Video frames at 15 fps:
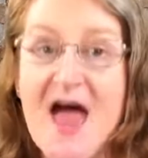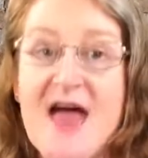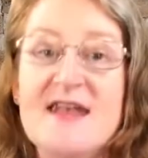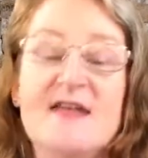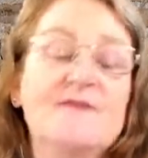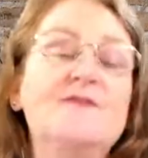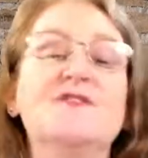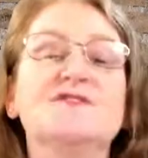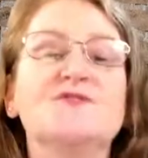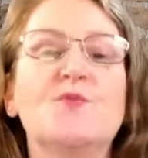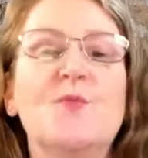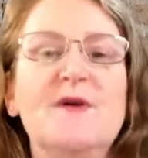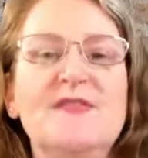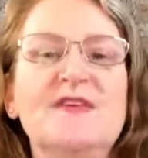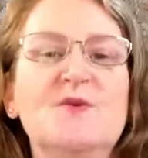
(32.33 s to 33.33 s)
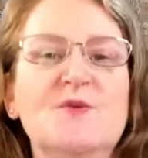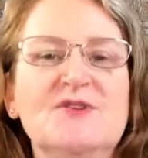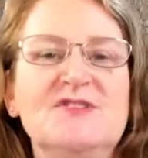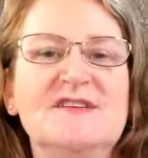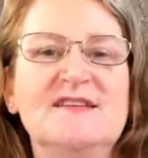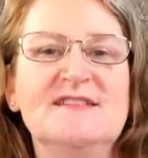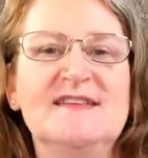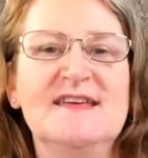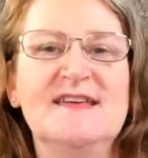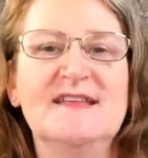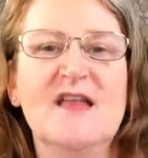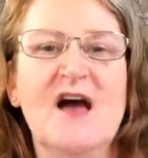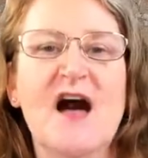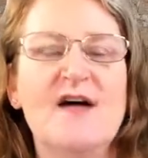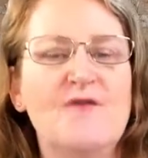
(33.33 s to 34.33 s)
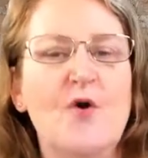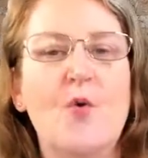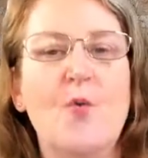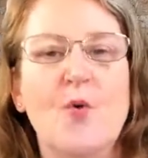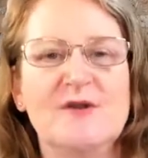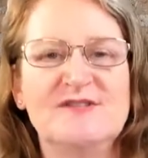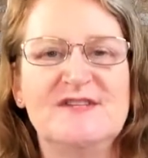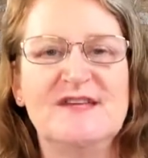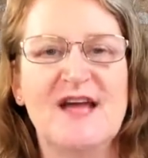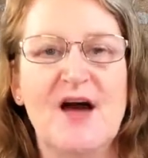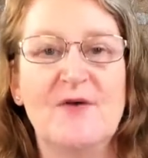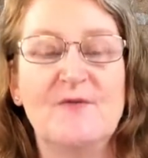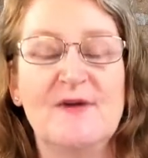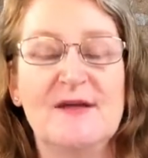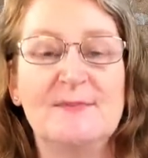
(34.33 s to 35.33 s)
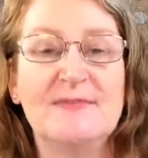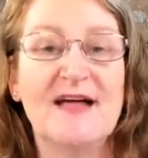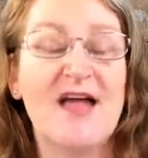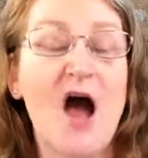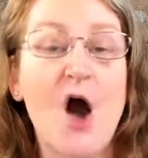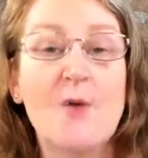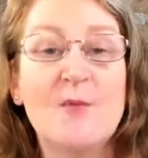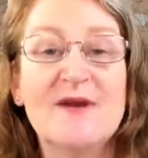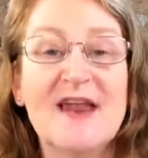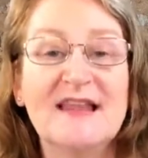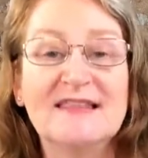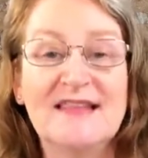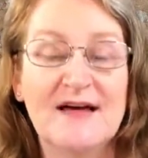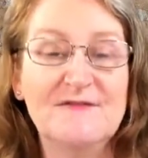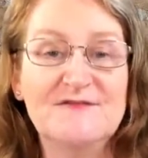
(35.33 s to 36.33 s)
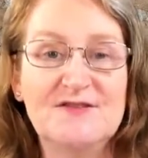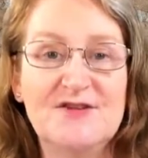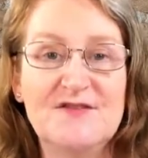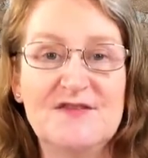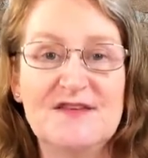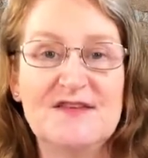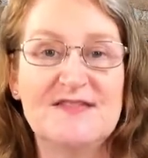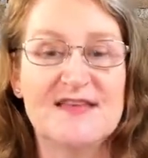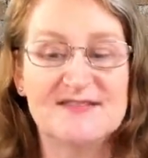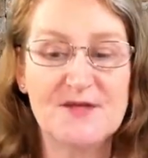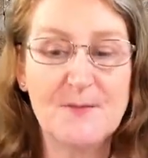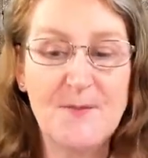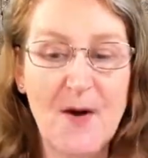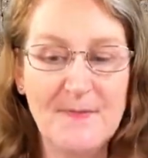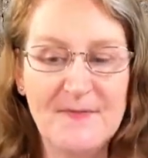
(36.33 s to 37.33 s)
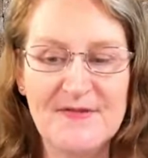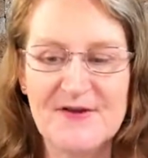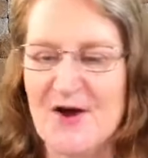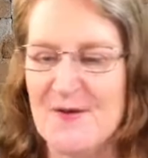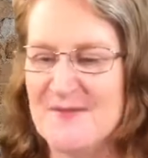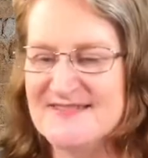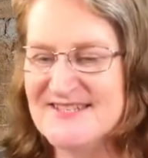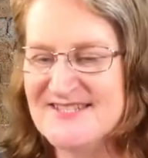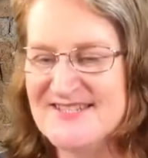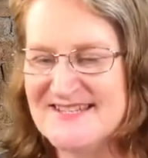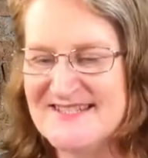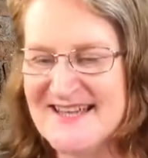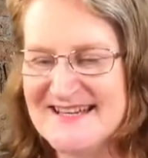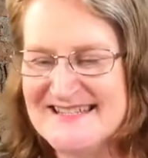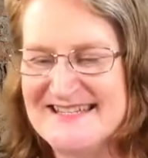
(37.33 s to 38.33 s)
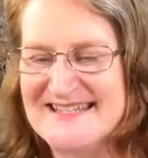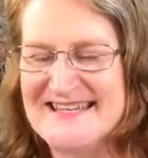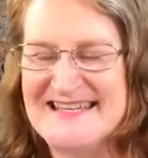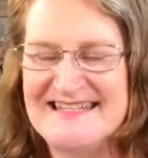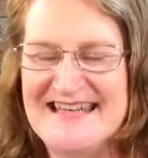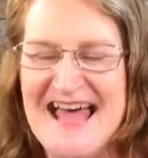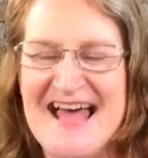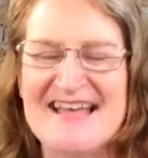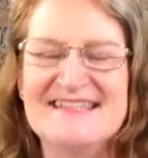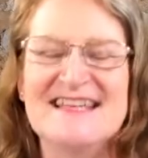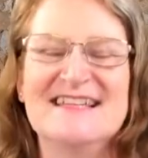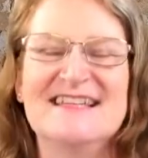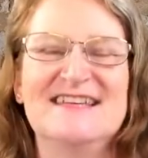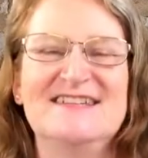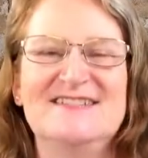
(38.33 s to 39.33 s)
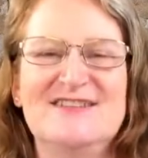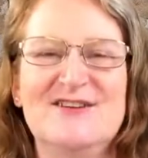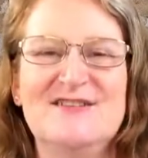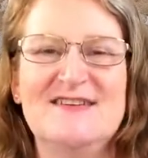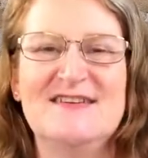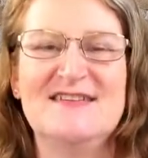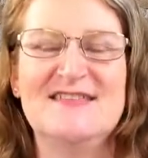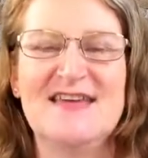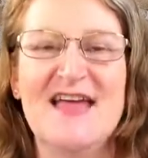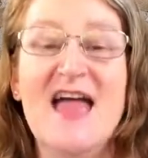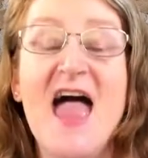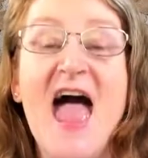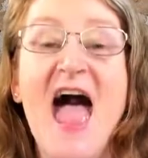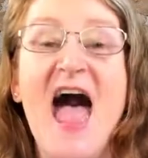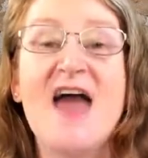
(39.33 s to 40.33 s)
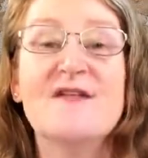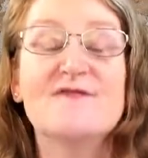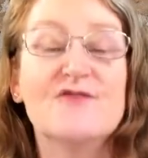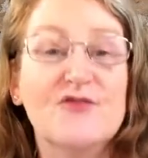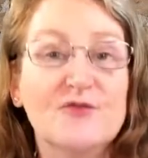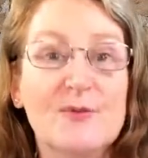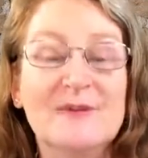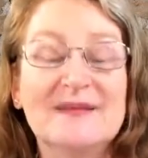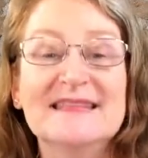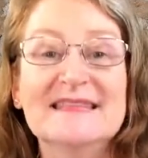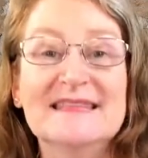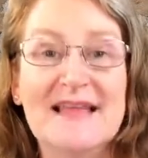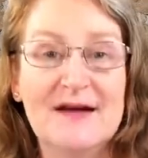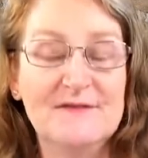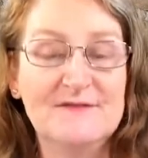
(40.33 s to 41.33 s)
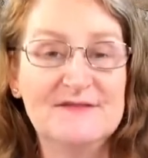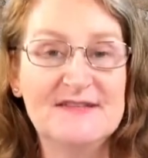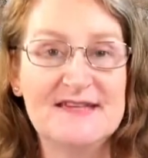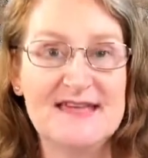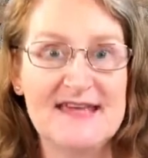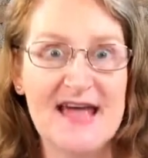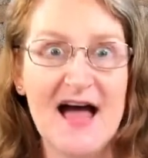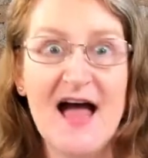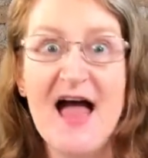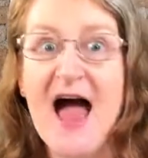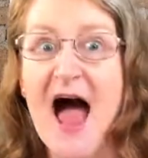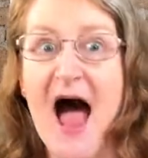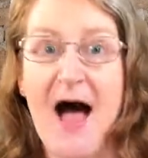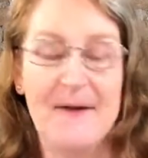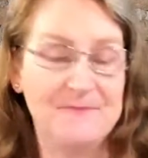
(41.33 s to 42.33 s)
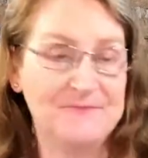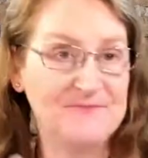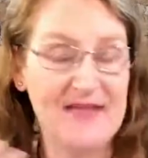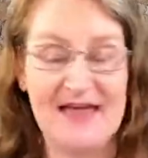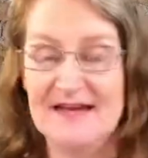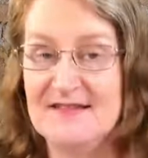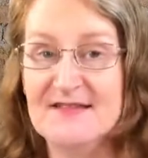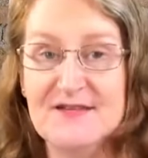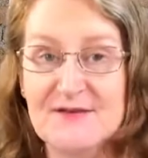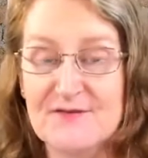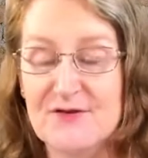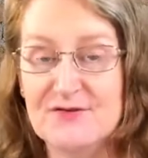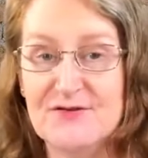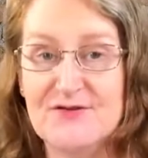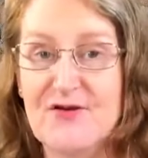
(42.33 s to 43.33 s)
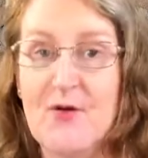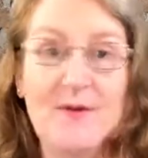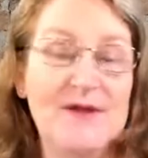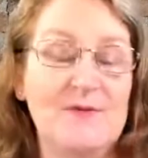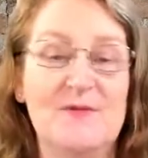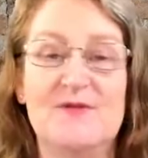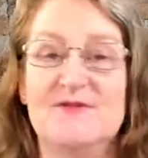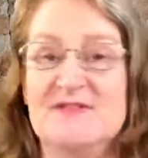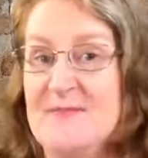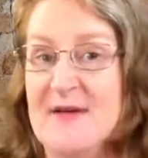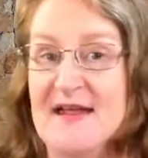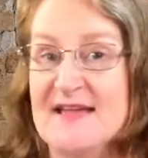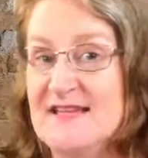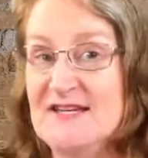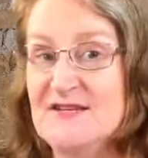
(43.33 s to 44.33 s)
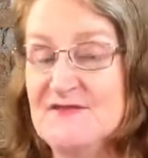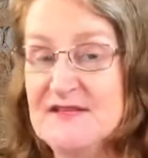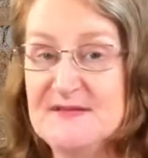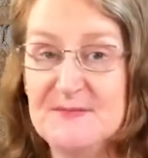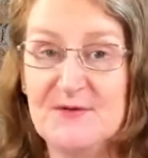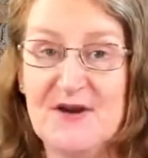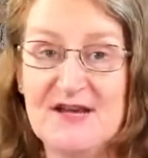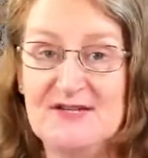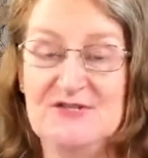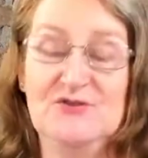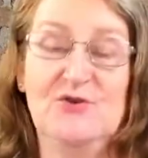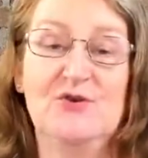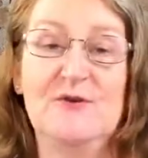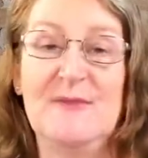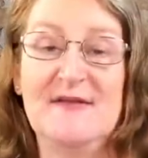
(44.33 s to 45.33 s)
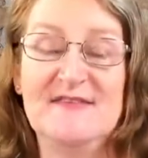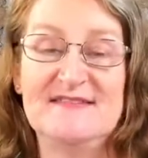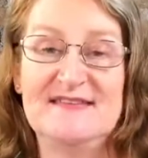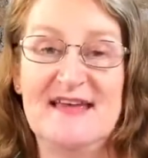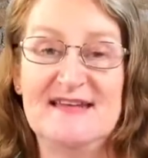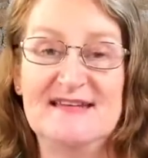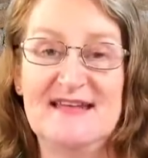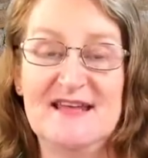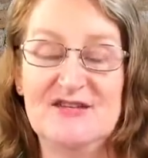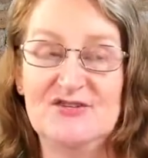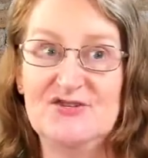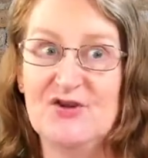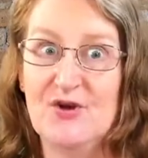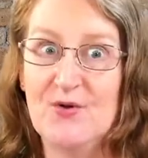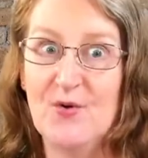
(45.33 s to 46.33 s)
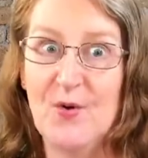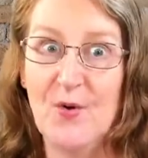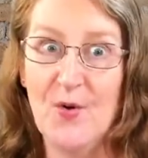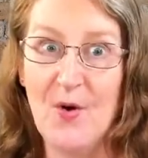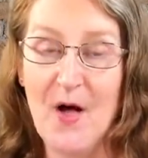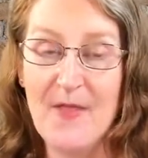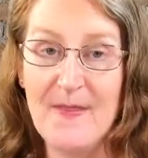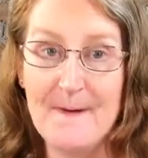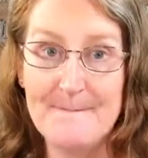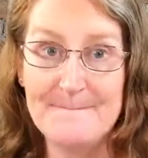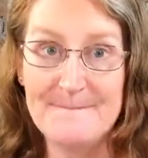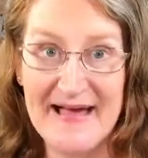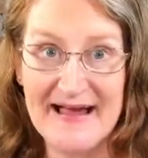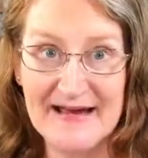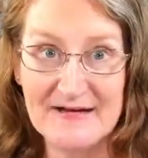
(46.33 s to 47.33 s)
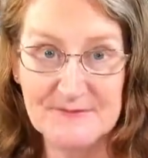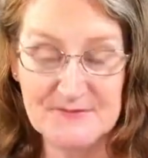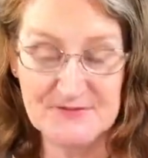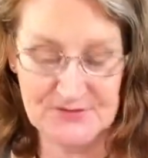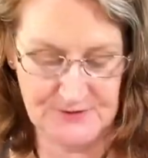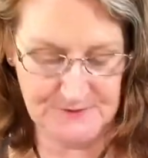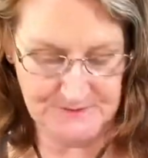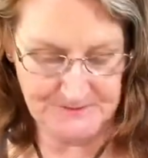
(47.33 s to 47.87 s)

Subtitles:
Now, first, whether you're watching us here live or watching a replay, I would love to know that you're there. So pop in the comments, just like Denise has. Let us know that you're there. And, of course, we would love to hear anything you've got to throw in, whether it's about our dash of inspiration or about the Sandow show or the Pakenham show.